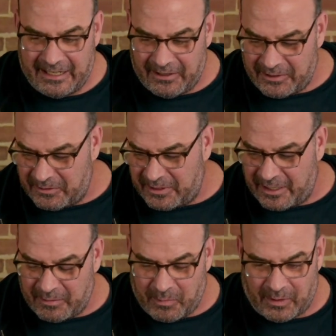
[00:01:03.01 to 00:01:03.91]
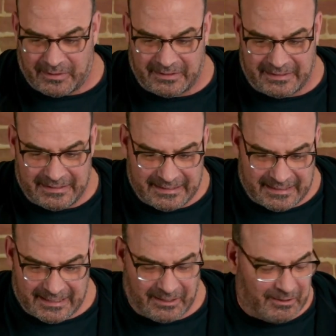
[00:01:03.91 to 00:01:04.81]
Are you there, Martin?
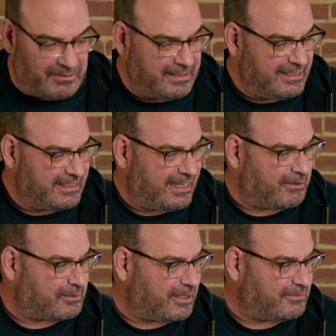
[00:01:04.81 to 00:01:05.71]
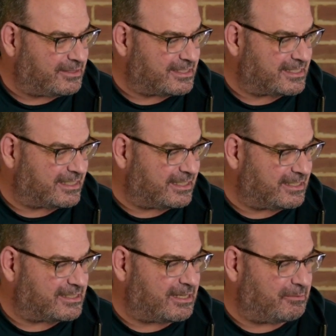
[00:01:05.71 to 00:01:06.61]
So I would love to
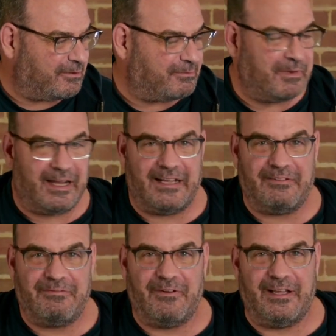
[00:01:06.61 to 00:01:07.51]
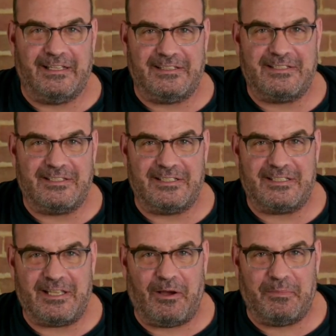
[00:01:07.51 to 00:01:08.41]
see some of my friends
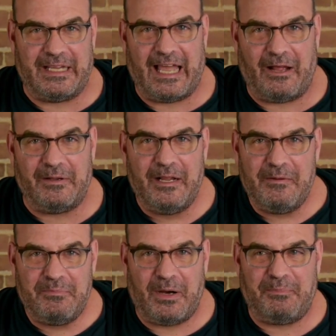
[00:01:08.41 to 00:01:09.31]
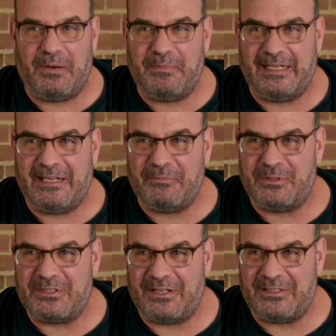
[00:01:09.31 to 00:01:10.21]
just help me out, pump up my
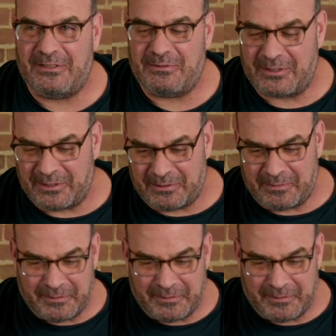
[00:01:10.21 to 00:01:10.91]
numbers on YouTube.